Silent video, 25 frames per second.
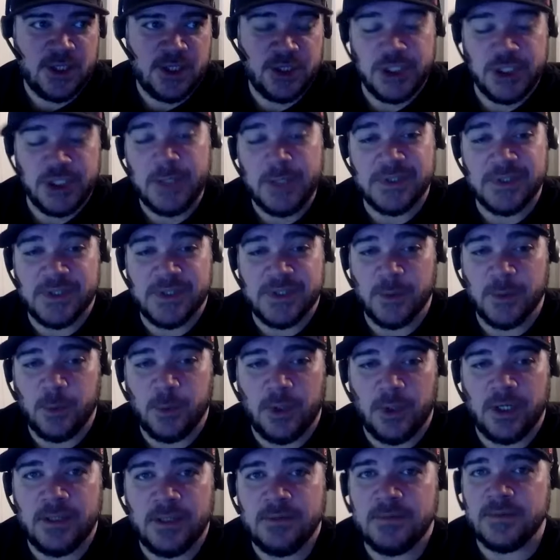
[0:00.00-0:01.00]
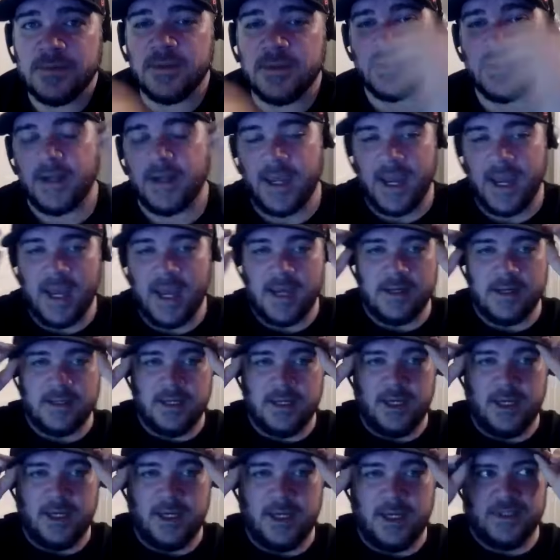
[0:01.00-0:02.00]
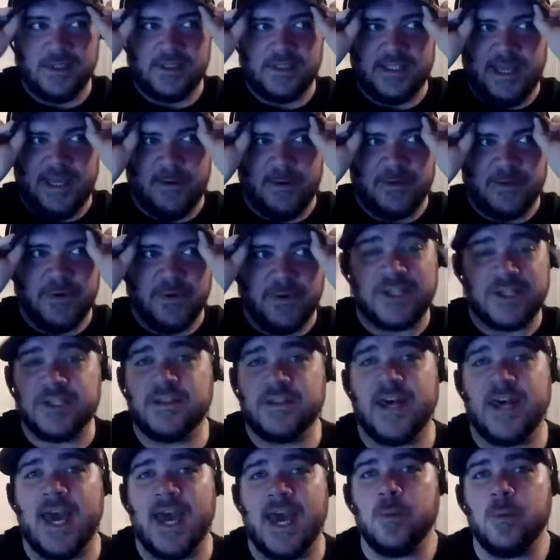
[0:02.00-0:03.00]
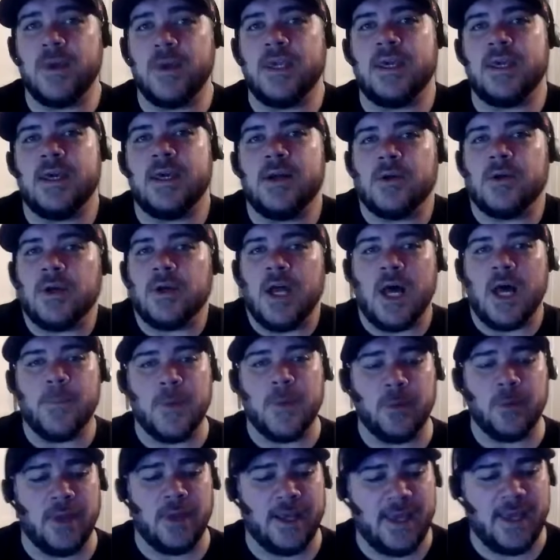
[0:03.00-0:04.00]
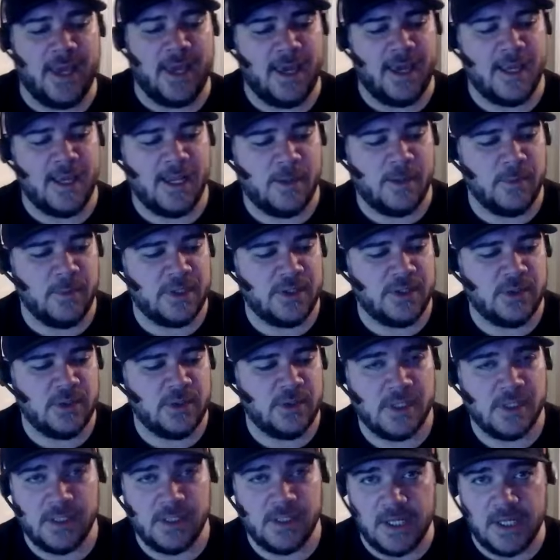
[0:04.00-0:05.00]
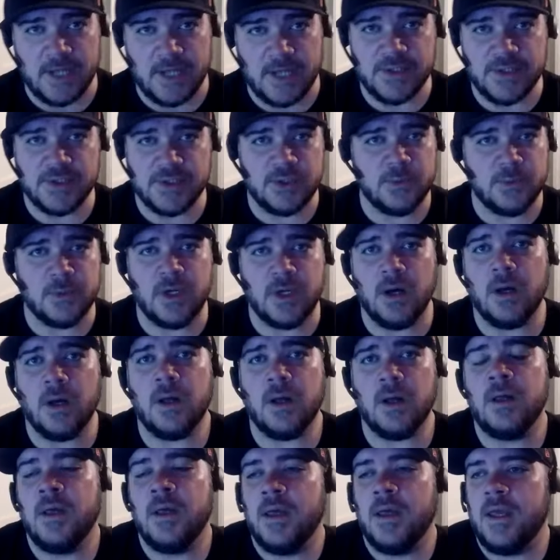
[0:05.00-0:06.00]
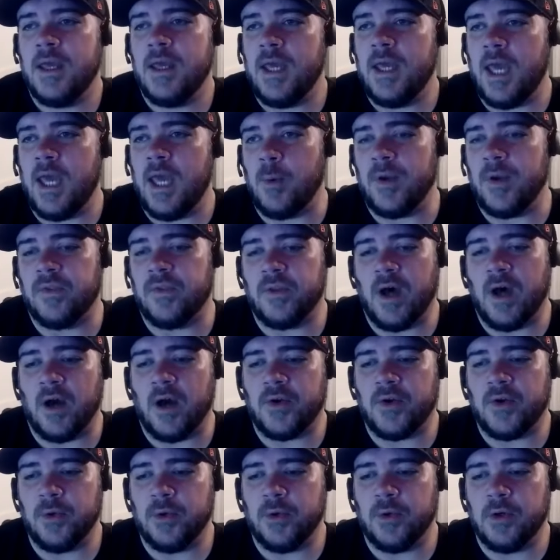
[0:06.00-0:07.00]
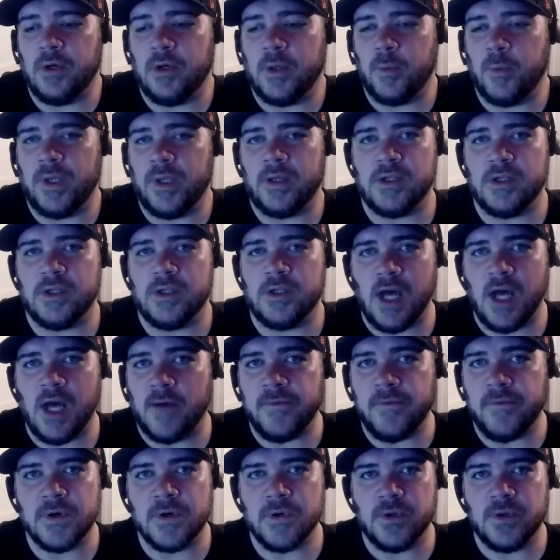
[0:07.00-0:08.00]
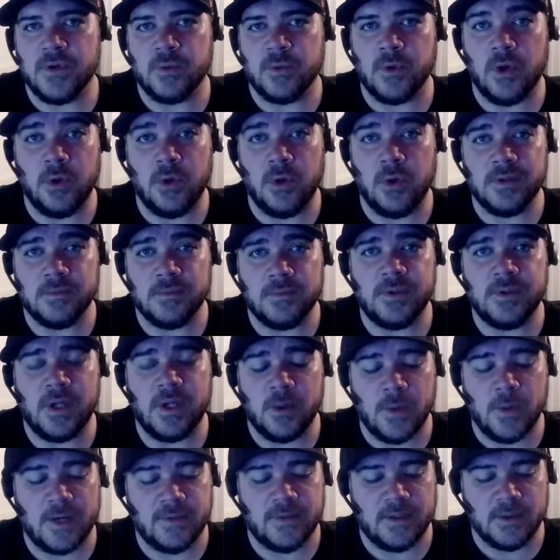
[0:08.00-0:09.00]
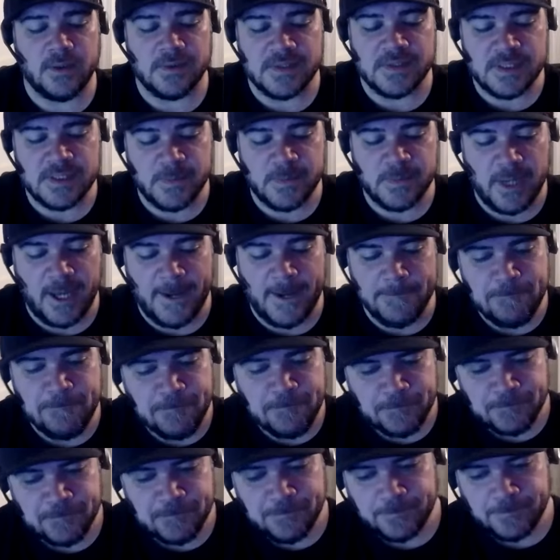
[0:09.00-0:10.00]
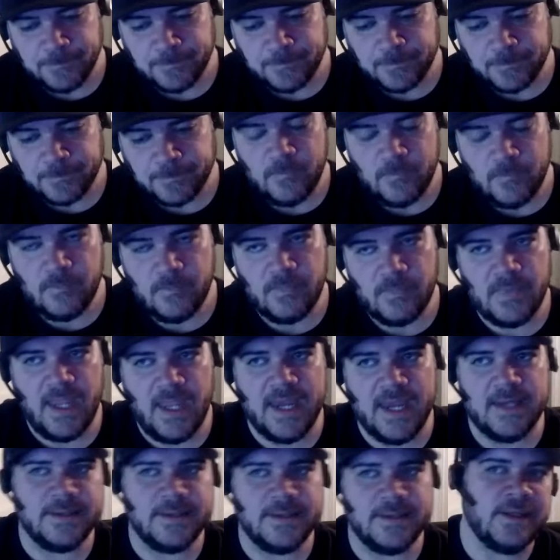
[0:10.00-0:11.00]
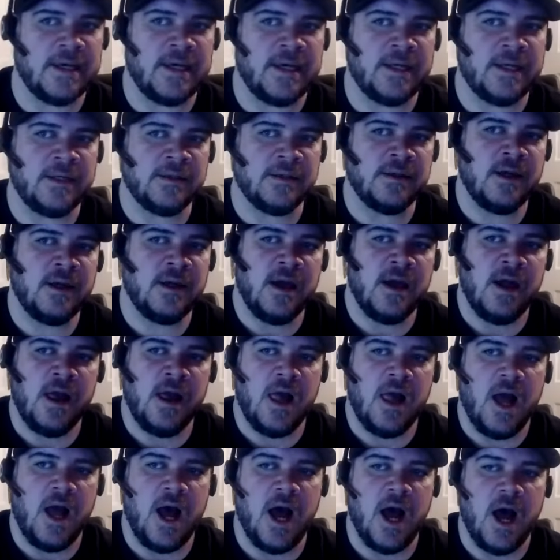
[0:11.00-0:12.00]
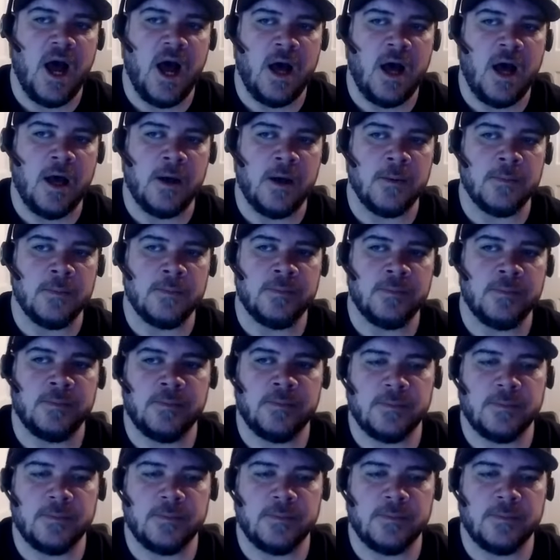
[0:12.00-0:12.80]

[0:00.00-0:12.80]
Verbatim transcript: she was the one and it was that was pretty much that we hit her up and we're like hey can we do a, a, zoom call and we talked to her and we just offered her the role you know right there on the spot and then um